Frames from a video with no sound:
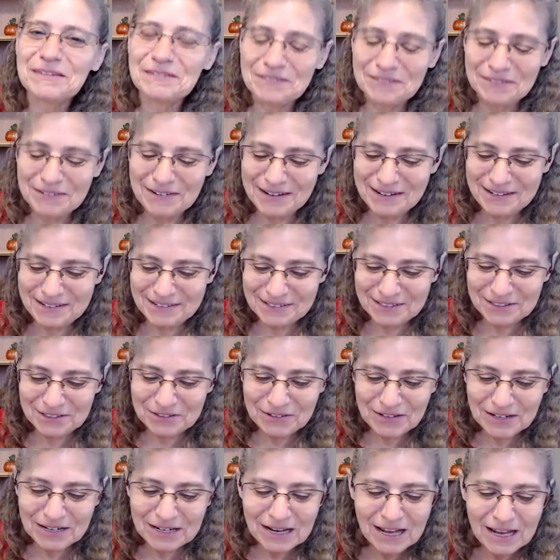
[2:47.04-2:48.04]
Great,
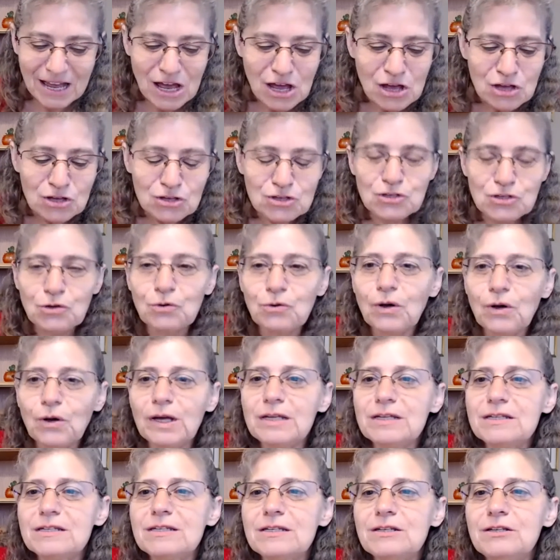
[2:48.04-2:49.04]
great.
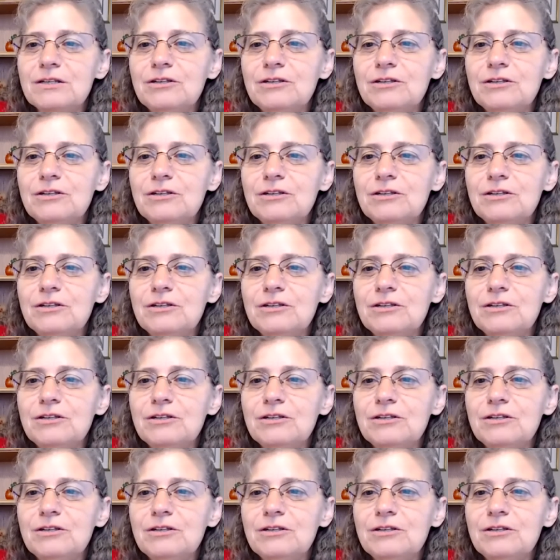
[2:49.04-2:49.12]
So